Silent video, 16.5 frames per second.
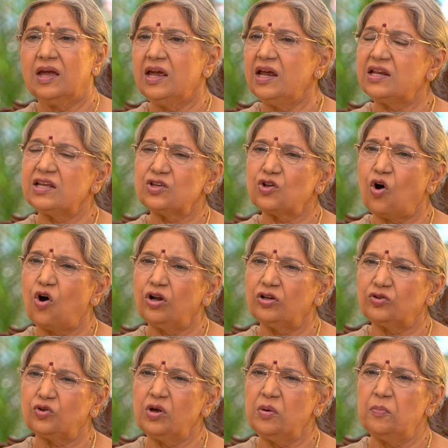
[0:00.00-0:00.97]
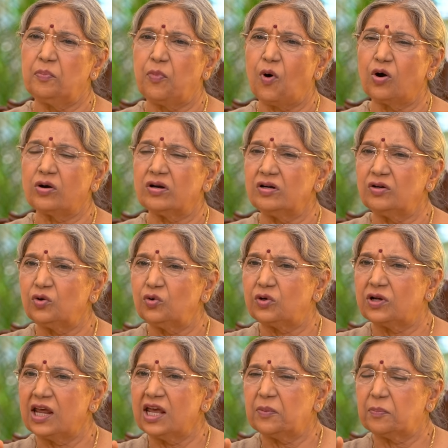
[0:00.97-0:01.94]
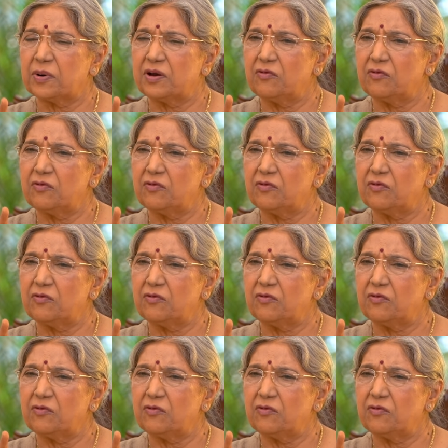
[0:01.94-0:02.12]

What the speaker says: It is also important to take